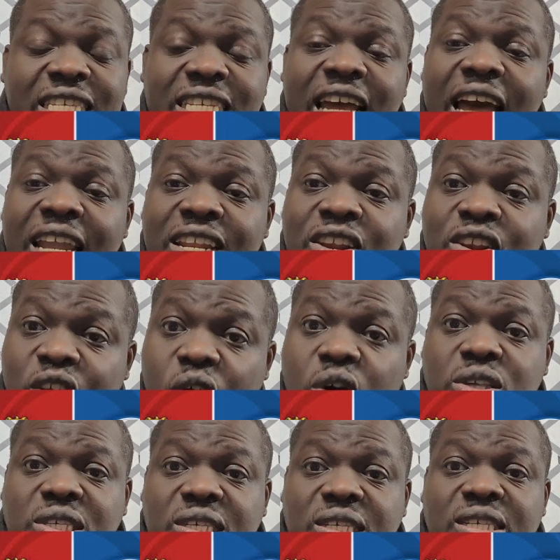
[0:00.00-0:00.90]
had a
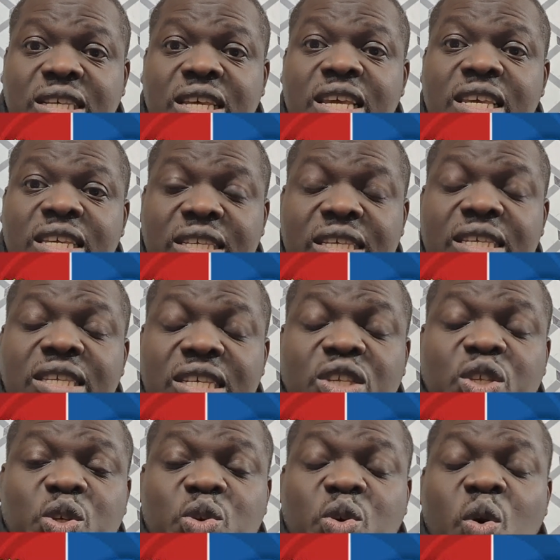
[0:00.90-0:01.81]
loss since he
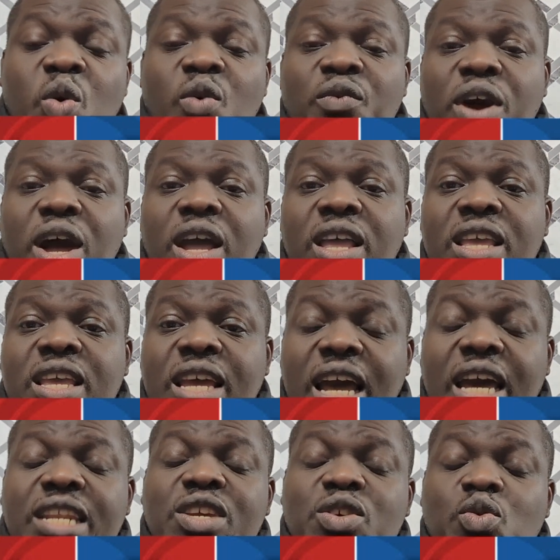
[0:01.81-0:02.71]
took over,
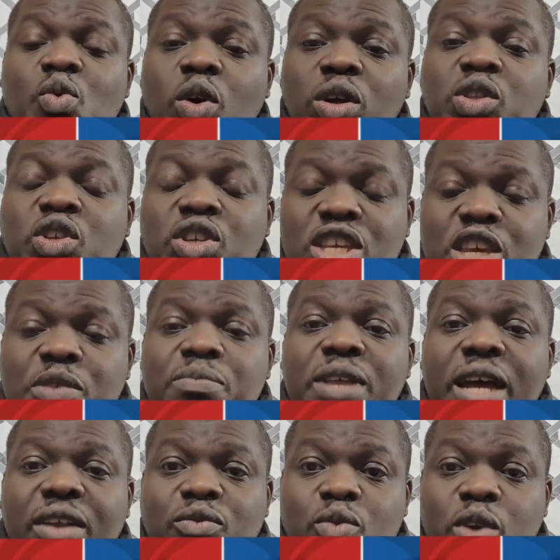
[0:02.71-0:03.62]
and he'll want to keep
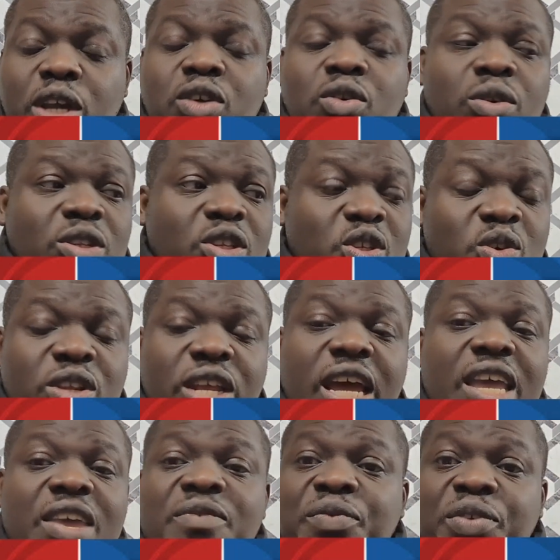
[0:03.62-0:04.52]
that record so
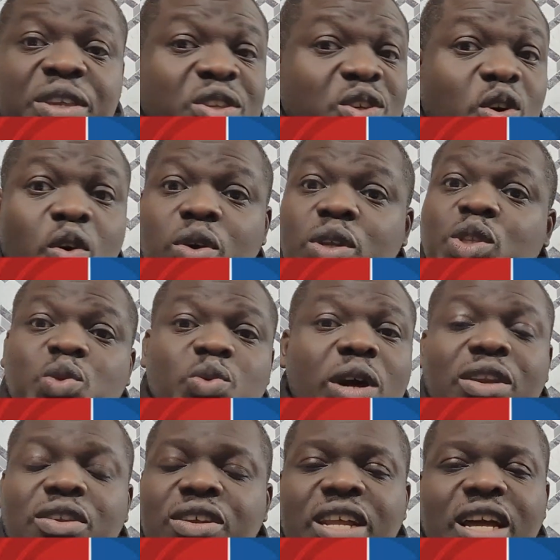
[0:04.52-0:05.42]
that if he's going
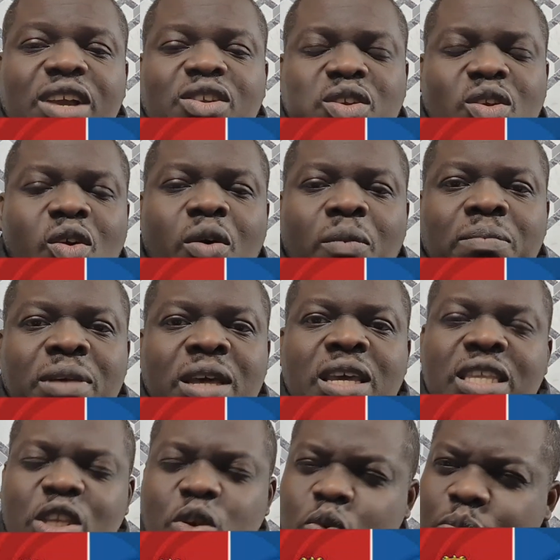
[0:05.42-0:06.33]
to another club,
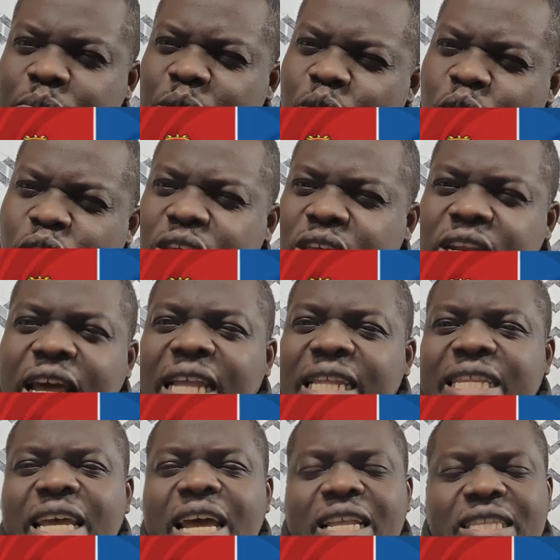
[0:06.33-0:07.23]
they will be looking
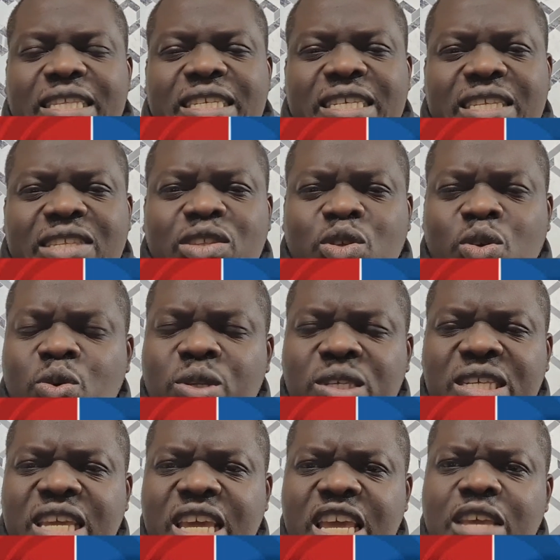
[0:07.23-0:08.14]
at
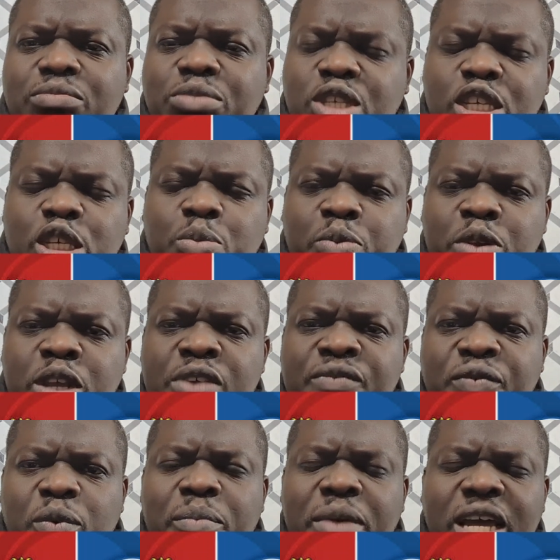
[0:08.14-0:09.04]
those games he's
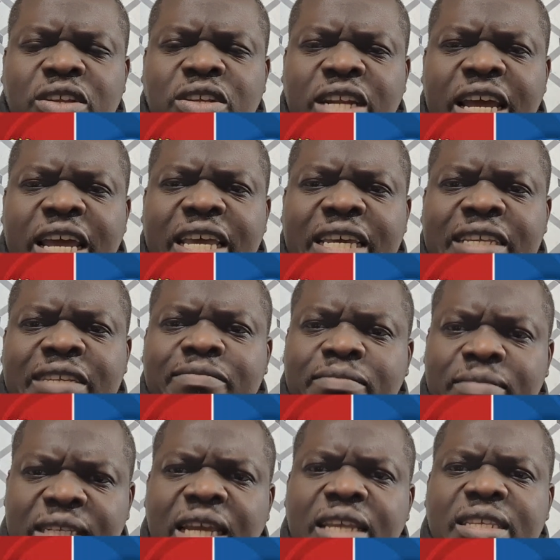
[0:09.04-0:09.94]
played for Man United
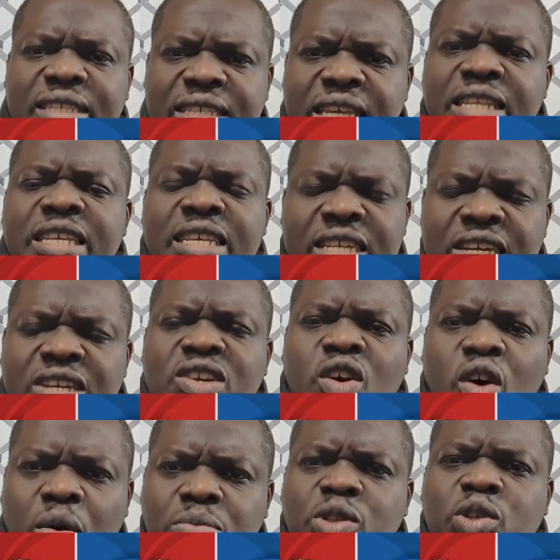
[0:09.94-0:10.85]
and saying he can
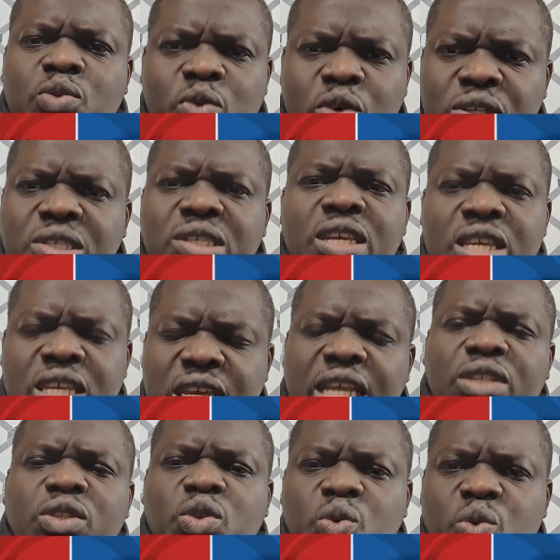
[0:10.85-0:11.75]
come to us
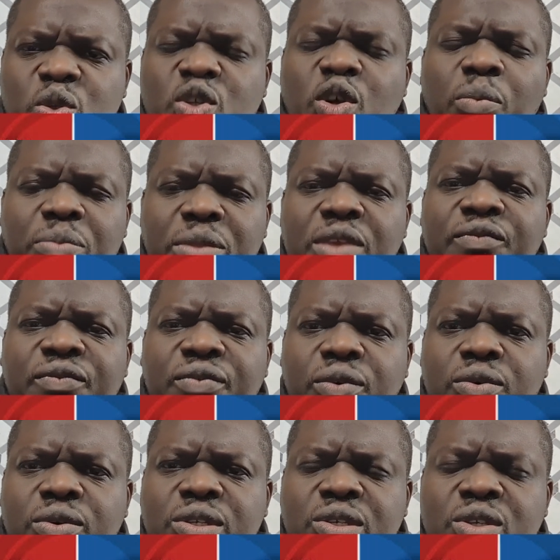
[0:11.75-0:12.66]
and do something
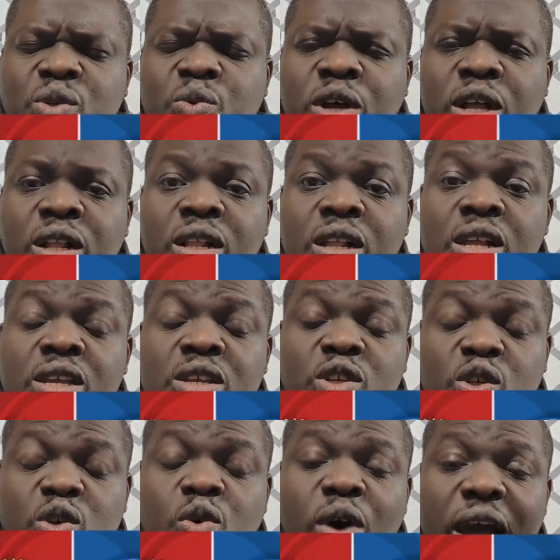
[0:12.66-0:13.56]
for us as well.
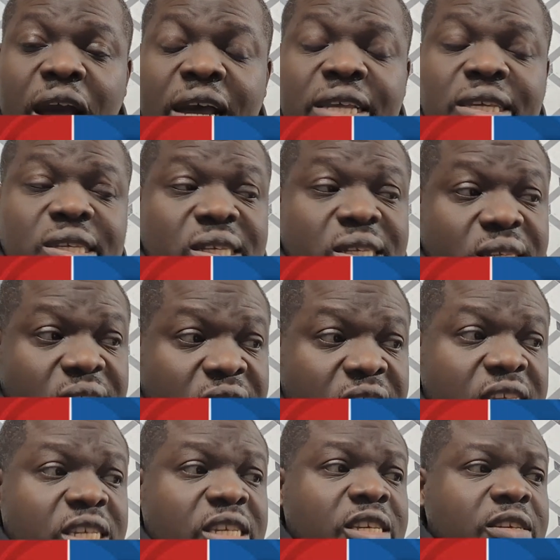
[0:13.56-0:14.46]
So I
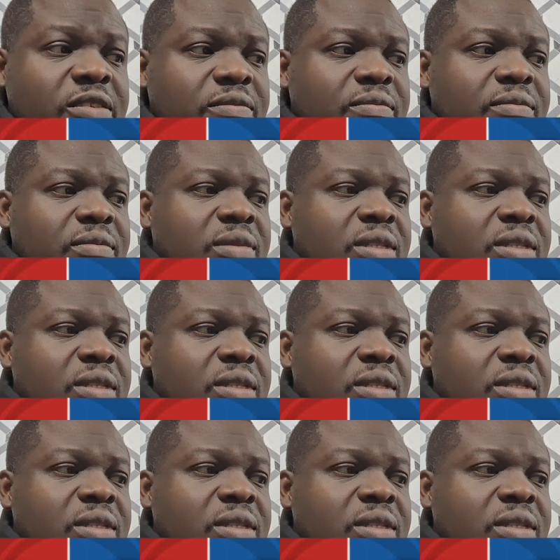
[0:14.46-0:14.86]
see